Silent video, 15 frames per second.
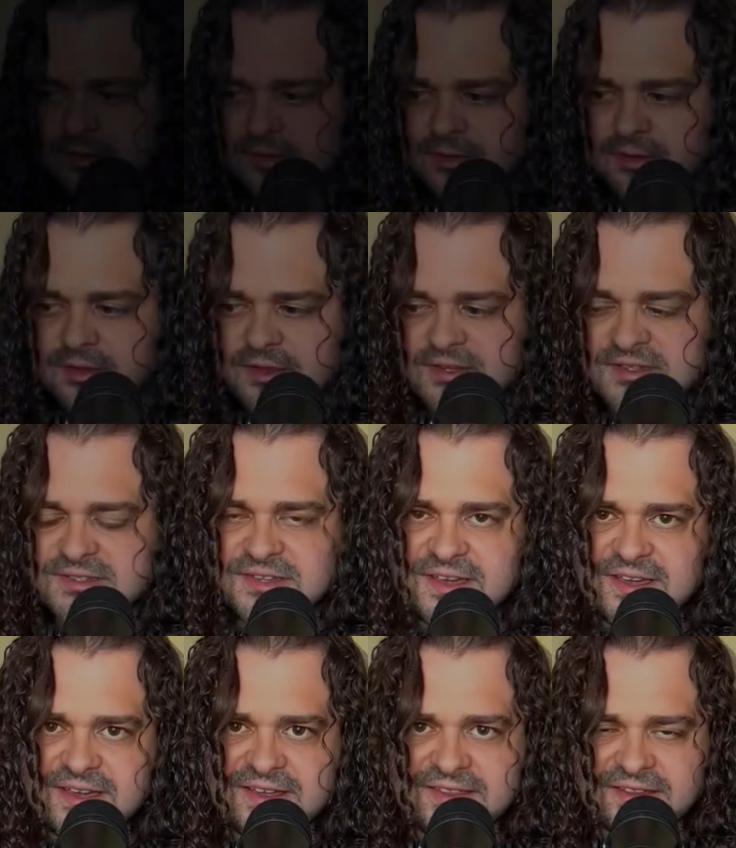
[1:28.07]
They
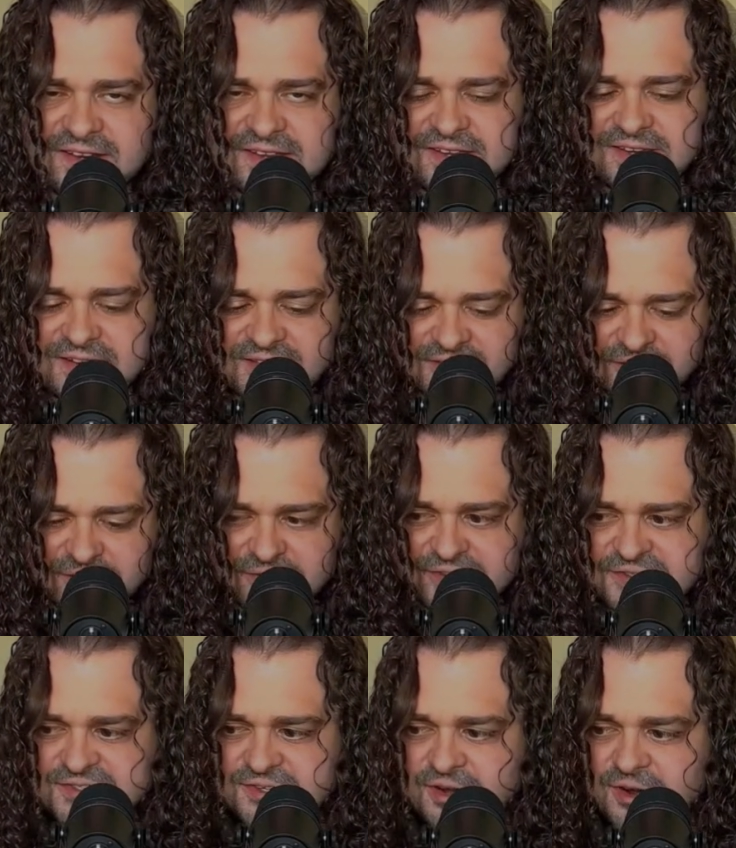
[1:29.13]
say that he could hear the
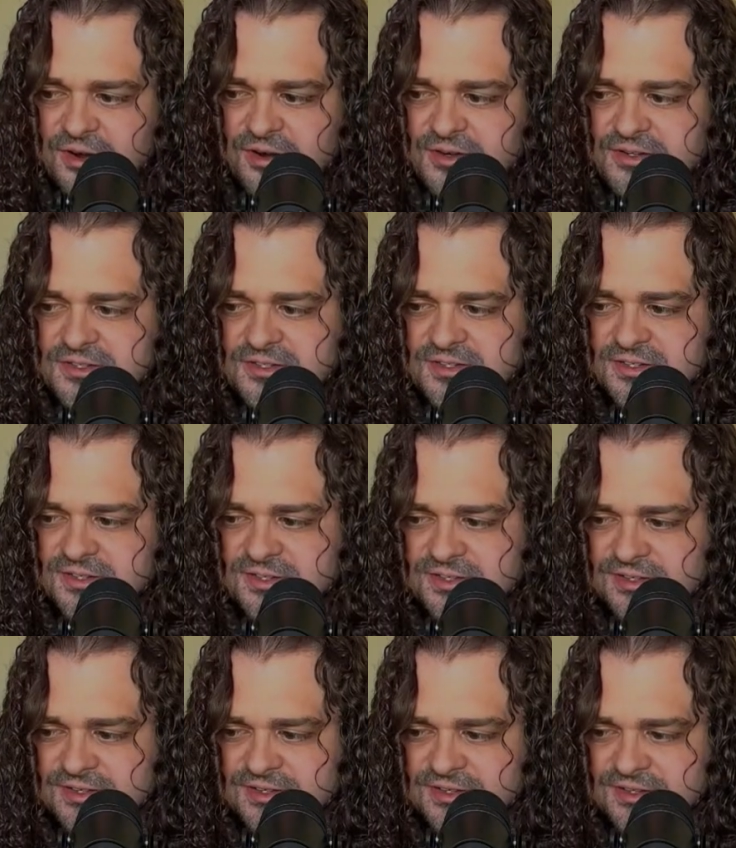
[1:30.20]
stars,
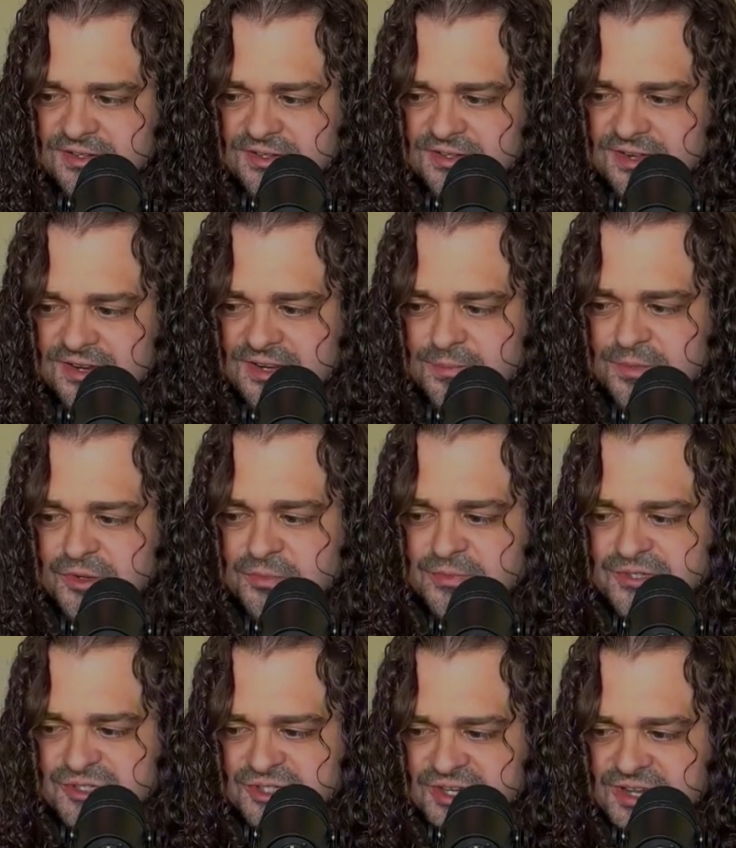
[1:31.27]
that he built
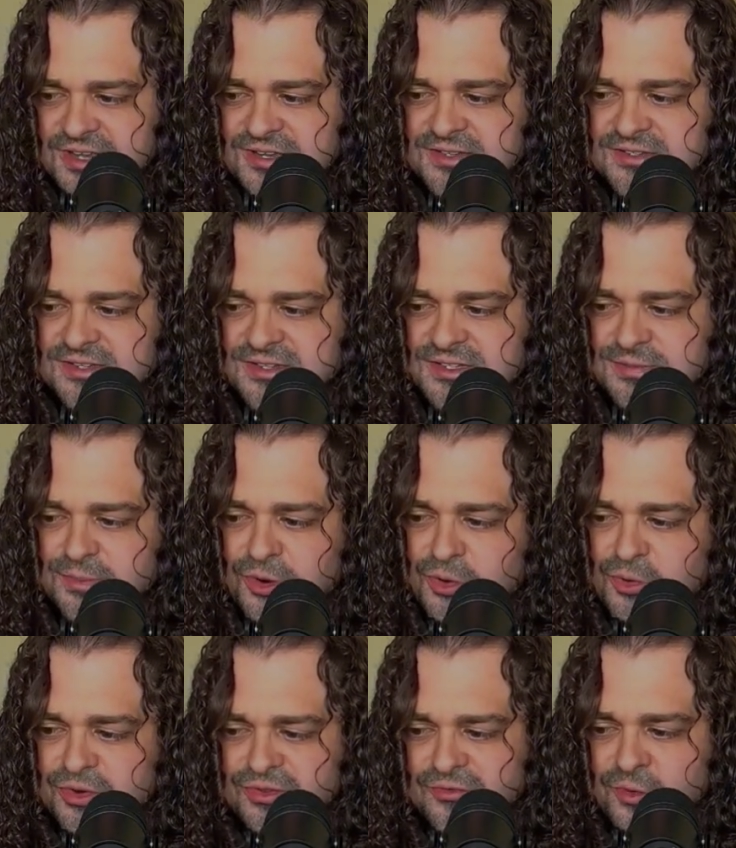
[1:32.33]
machines that
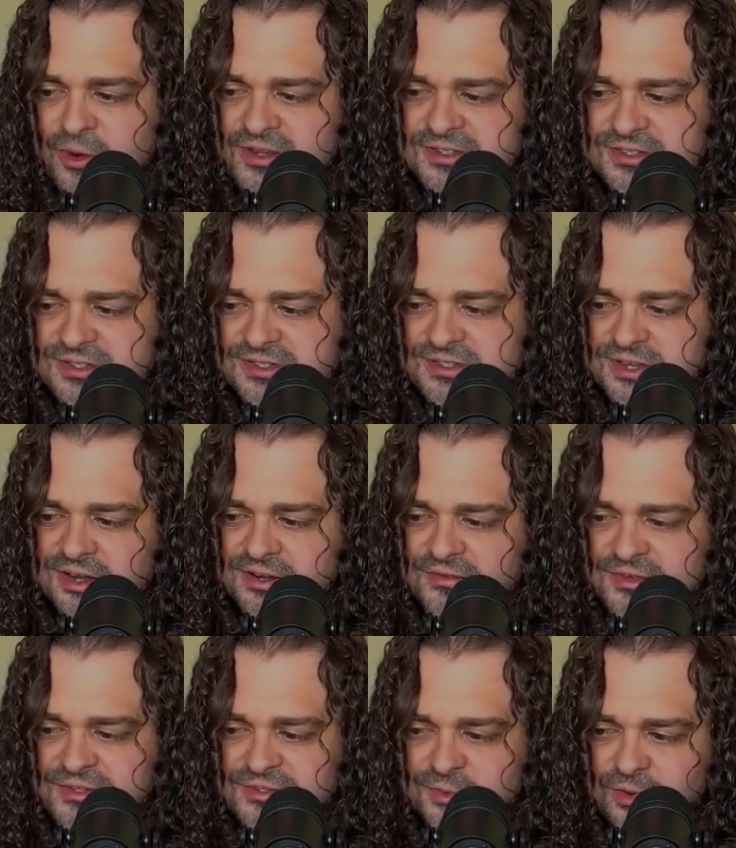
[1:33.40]
spoke with voices not of
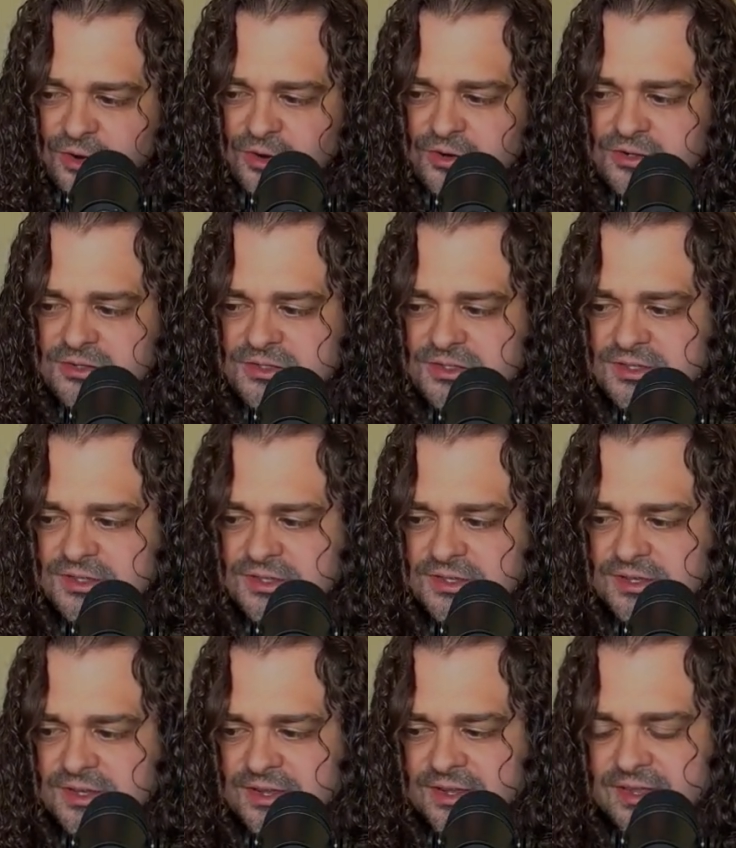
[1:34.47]
this world,
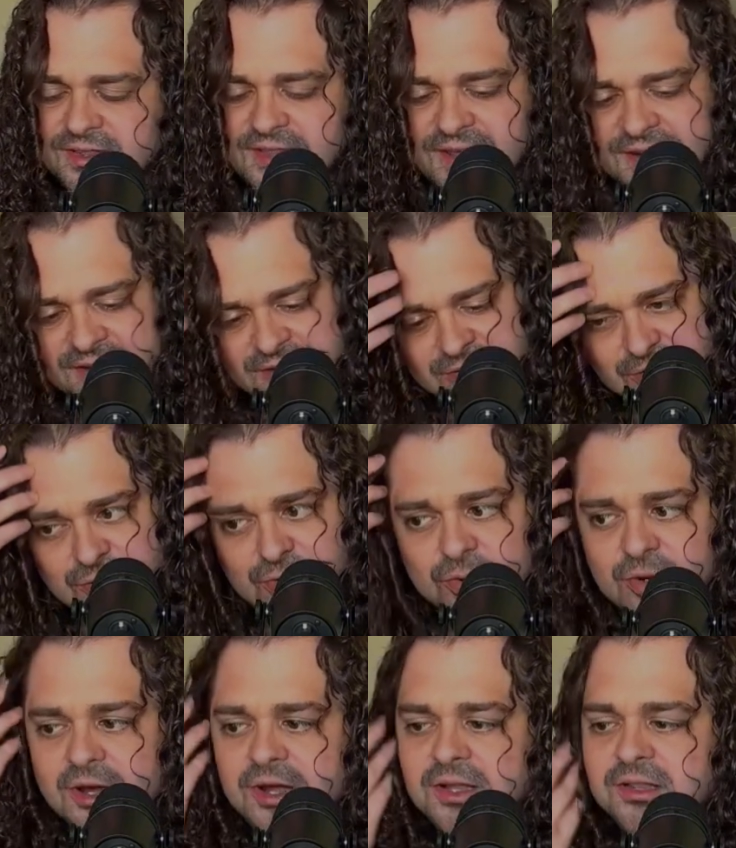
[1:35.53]
and that he
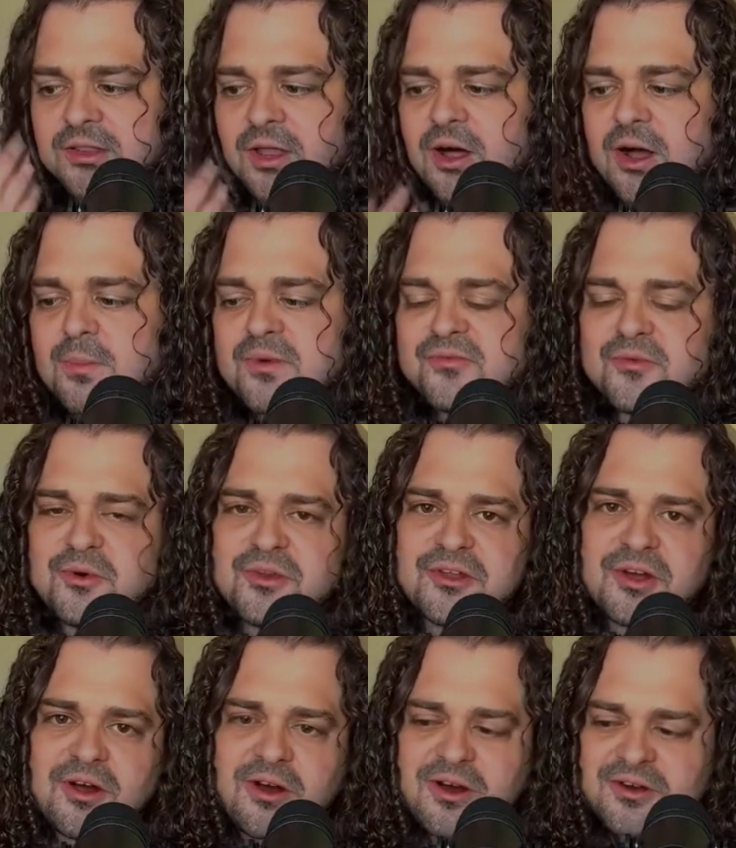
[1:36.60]
knew long before the
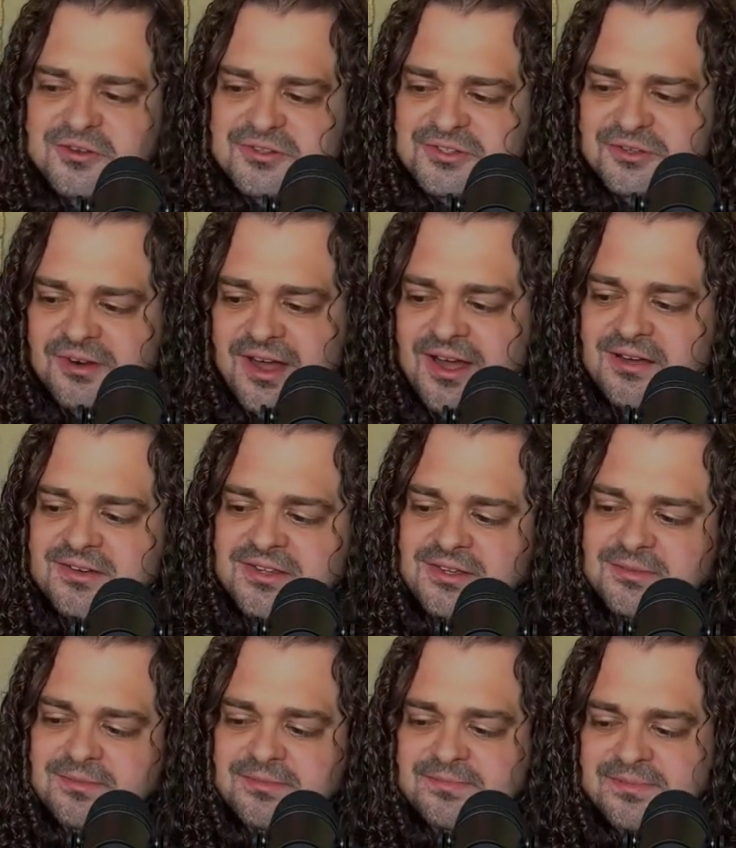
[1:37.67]
cardinals crowned
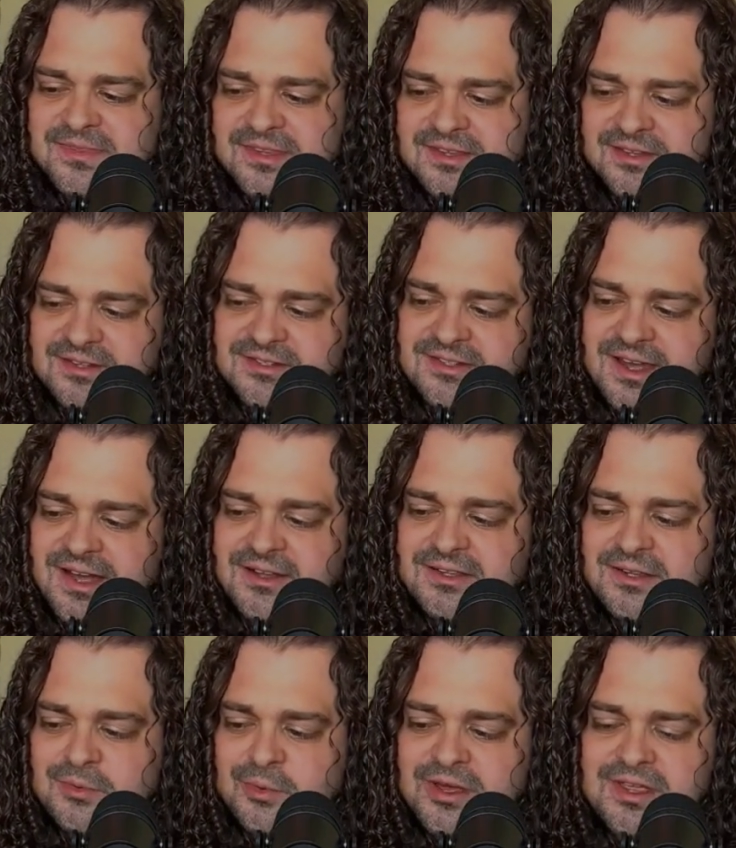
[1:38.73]
him
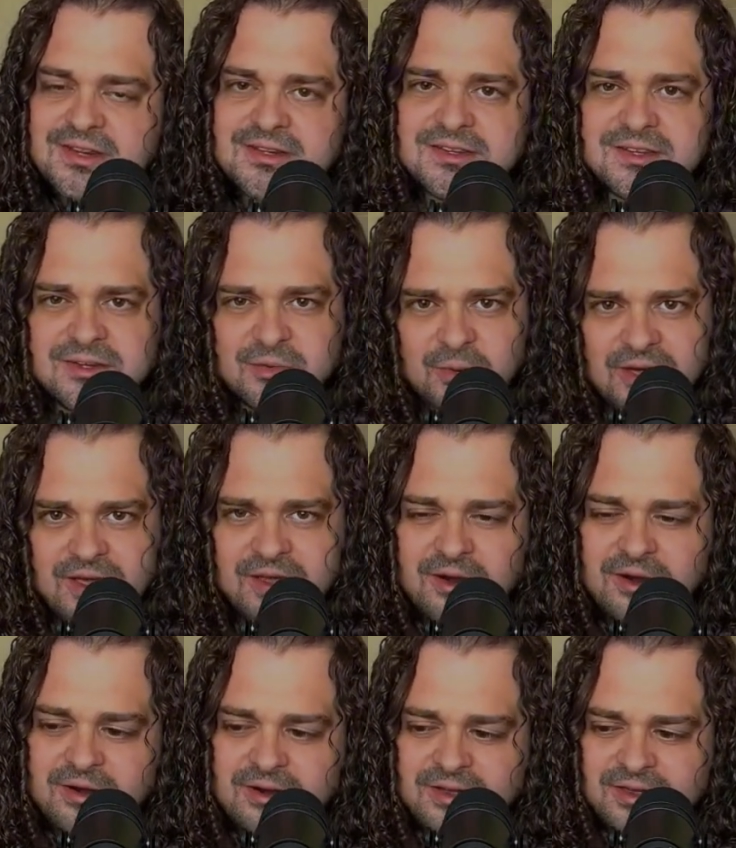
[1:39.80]
exactly when and
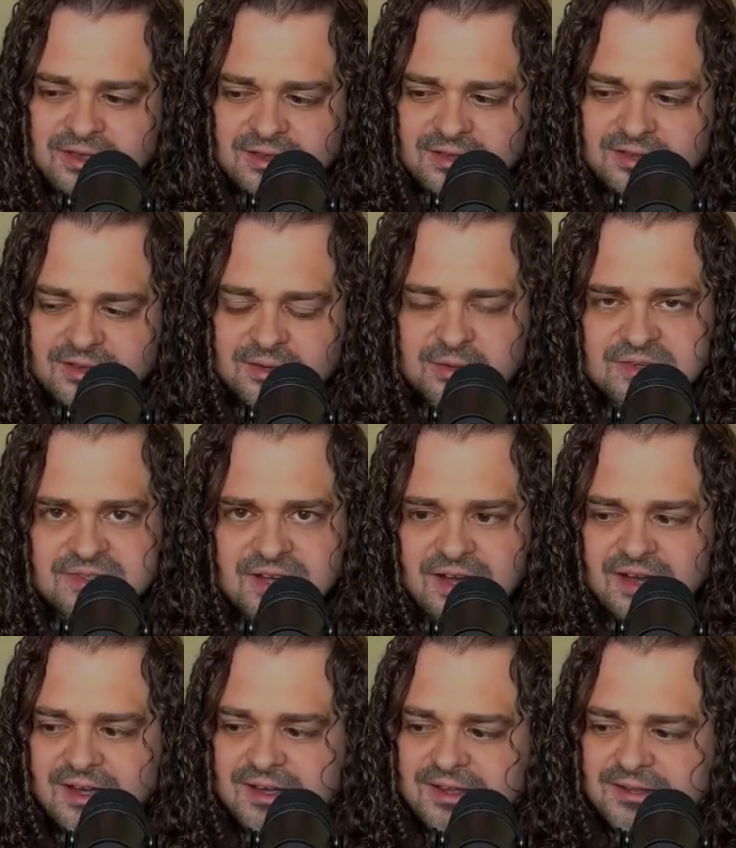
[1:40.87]
where he would
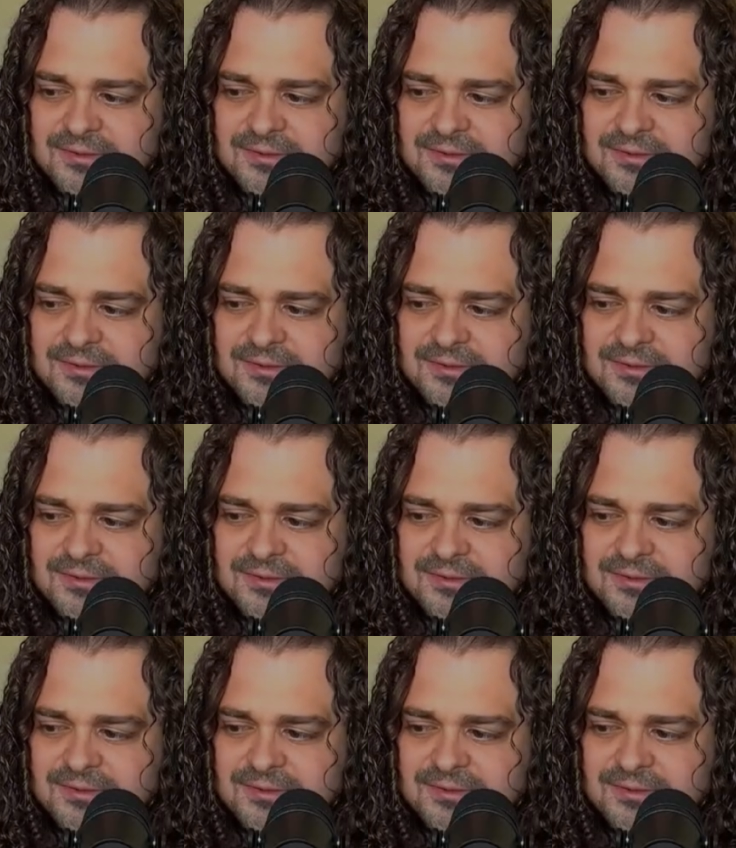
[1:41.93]
die.